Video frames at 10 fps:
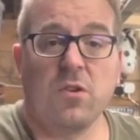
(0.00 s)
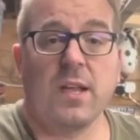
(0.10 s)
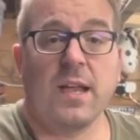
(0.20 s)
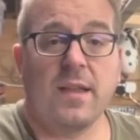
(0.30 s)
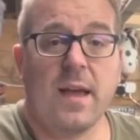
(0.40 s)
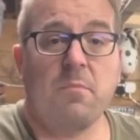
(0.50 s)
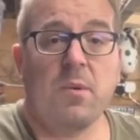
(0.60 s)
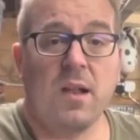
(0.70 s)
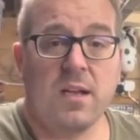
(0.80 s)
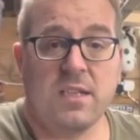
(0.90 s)
to get that
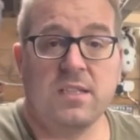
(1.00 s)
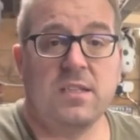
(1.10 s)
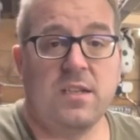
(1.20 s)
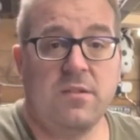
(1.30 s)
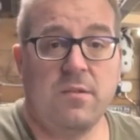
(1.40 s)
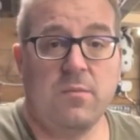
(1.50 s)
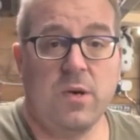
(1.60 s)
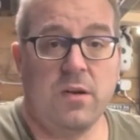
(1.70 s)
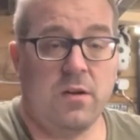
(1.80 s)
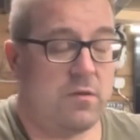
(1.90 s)
bloody steering
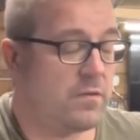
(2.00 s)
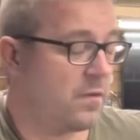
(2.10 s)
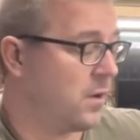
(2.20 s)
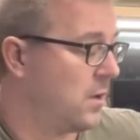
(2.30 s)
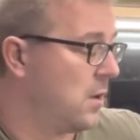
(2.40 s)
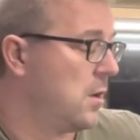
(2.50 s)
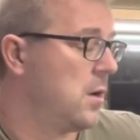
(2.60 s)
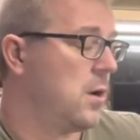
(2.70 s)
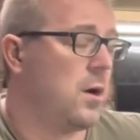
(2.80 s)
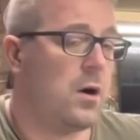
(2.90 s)
wheel off.
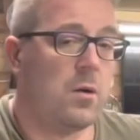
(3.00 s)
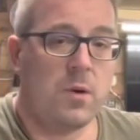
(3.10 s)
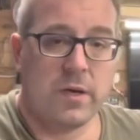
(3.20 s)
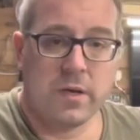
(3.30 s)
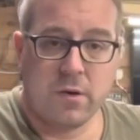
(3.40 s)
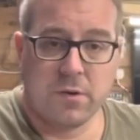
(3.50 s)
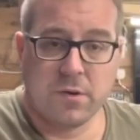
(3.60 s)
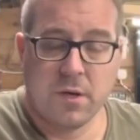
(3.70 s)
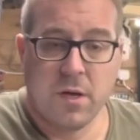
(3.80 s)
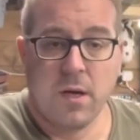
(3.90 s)
Oh my God.
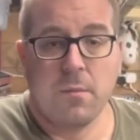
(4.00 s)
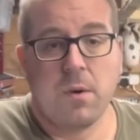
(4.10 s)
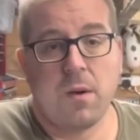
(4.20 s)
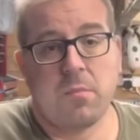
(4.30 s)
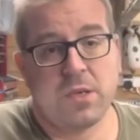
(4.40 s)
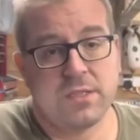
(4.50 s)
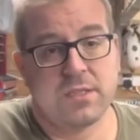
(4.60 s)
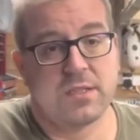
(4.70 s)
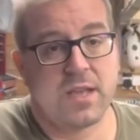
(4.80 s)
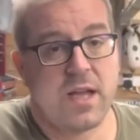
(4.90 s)
But I'm pleased to
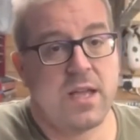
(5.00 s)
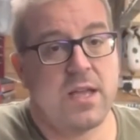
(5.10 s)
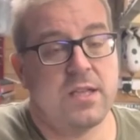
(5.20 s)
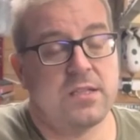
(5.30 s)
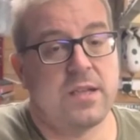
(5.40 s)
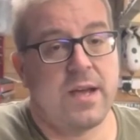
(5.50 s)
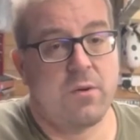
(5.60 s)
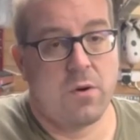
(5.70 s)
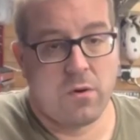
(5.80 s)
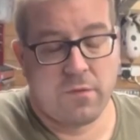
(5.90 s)
say it is now
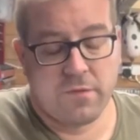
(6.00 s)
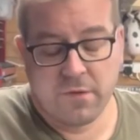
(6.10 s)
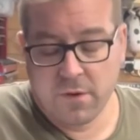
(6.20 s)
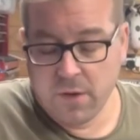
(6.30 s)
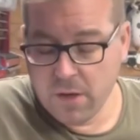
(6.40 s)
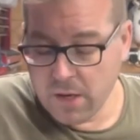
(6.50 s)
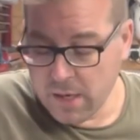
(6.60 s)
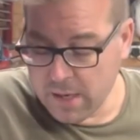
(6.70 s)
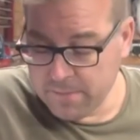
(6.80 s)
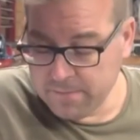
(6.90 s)
off.
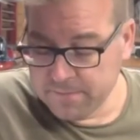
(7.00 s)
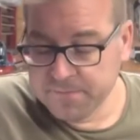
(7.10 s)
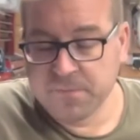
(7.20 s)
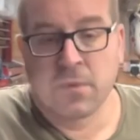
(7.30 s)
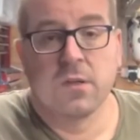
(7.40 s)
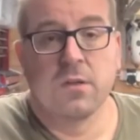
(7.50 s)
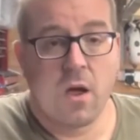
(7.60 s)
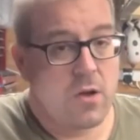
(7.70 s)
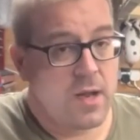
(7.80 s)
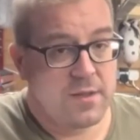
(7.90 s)
Um,
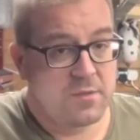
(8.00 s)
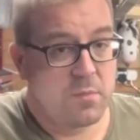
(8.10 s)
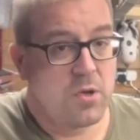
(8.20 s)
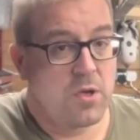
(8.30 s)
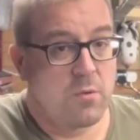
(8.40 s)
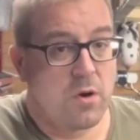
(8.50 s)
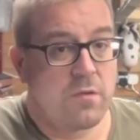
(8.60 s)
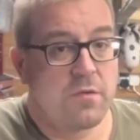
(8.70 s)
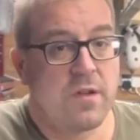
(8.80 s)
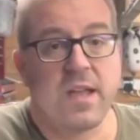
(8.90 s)
don't let this put you
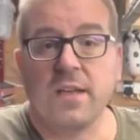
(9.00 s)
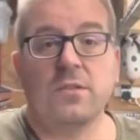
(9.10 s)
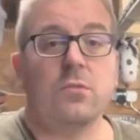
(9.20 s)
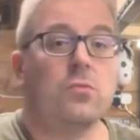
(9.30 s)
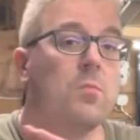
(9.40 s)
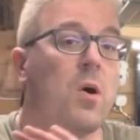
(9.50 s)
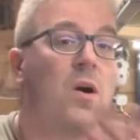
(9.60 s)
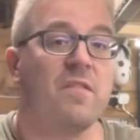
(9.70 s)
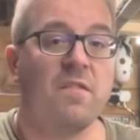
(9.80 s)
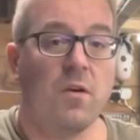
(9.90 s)
off. It is all
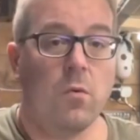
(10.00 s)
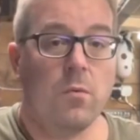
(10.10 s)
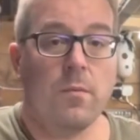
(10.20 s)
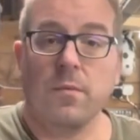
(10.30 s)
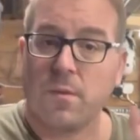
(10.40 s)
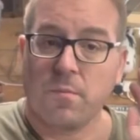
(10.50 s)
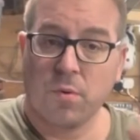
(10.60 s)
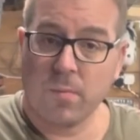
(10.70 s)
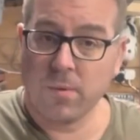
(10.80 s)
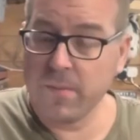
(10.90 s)
my fault the
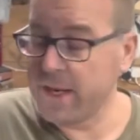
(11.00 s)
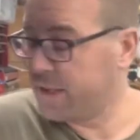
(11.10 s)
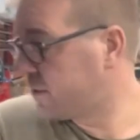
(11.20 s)
problem is,